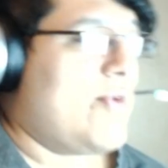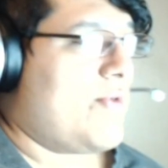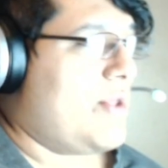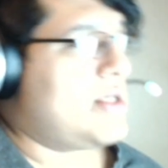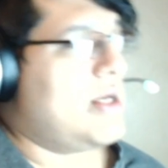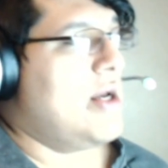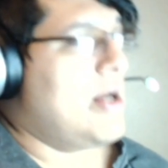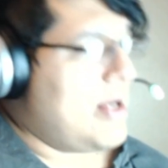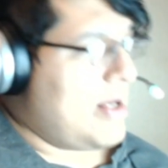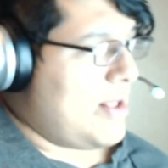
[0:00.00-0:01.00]
for this.
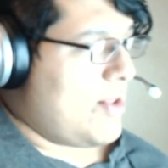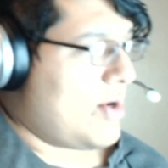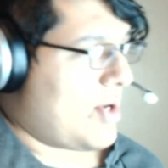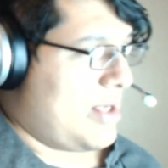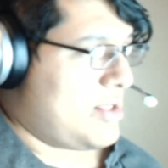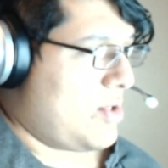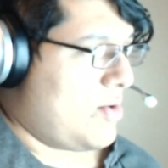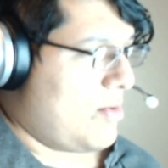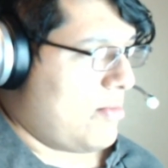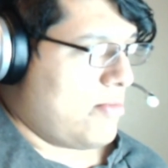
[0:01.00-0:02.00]
Okay,
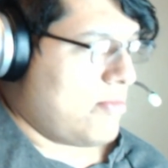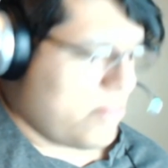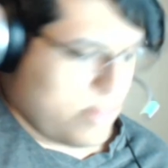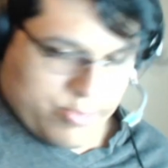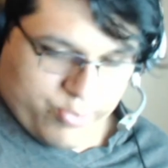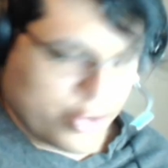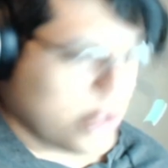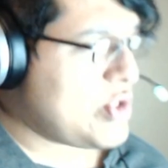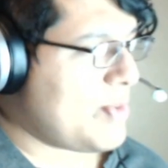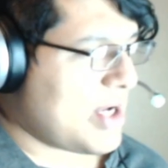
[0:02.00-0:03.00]
so
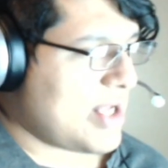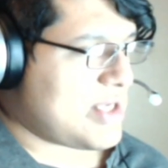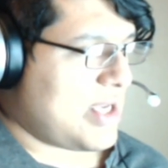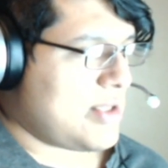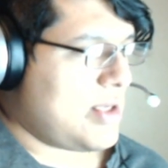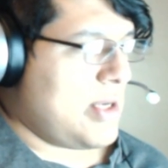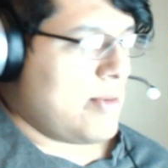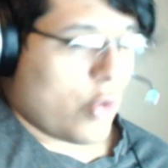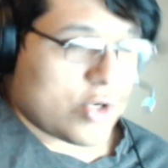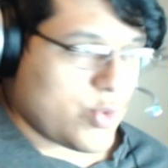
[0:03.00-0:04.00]
YouTube content,
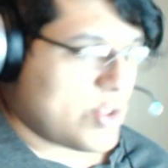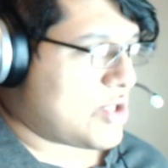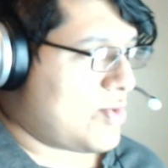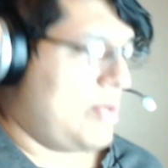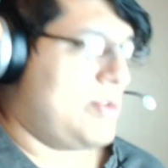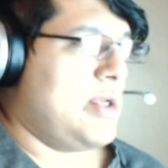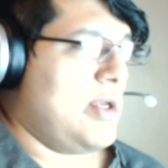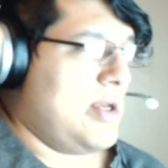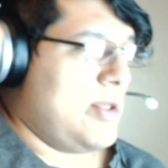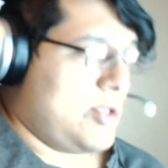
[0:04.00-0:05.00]
more Twitch streams,
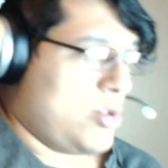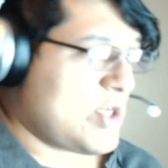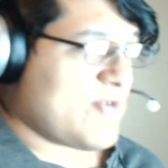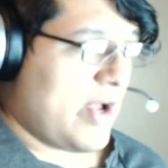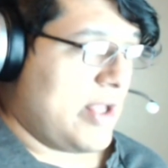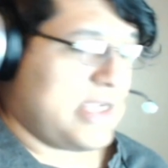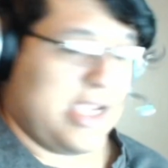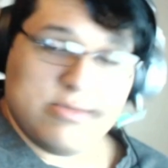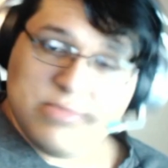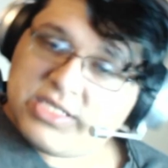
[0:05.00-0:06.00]
the Twitch VODs,
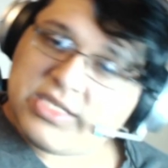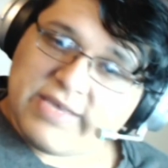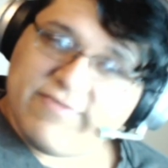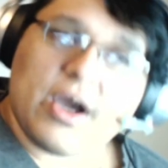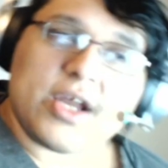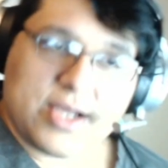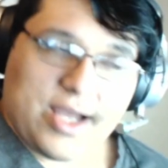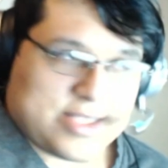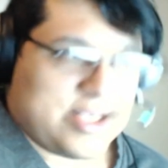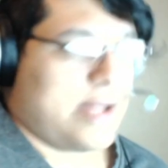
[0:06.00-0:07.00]
and missing VOD
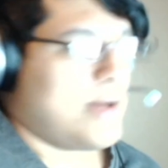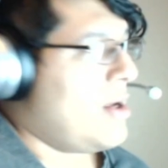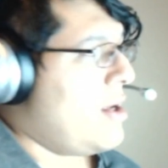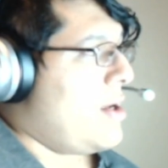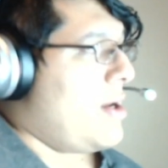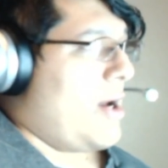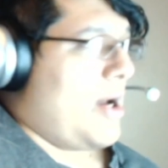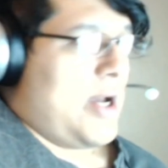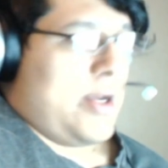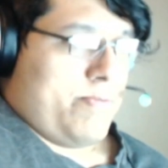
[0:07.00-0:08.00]
content.
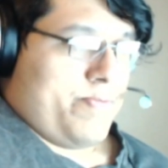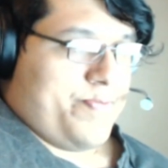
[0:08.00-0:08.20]
Um,